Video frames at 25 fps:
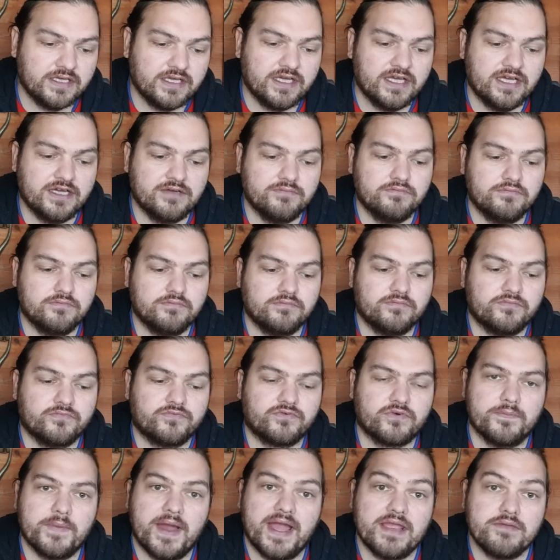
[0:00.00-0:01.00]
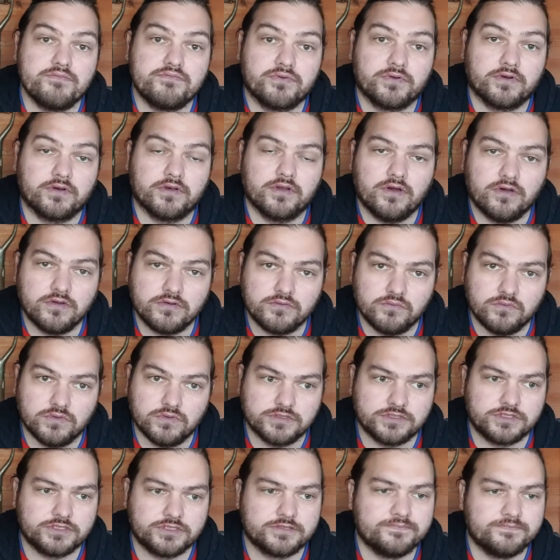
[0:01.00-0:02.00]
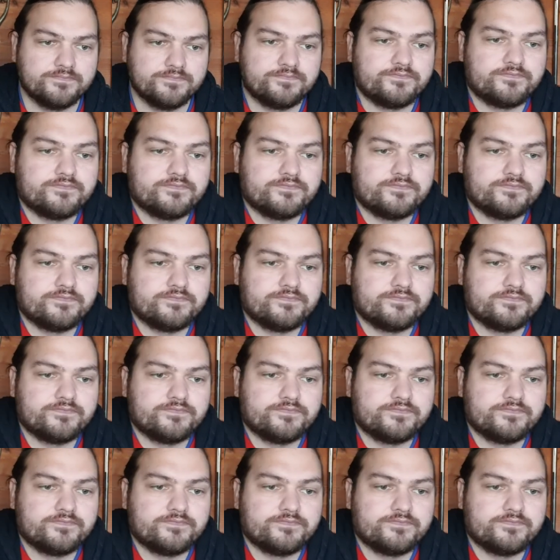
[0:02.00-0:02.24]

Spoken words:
from April onwards.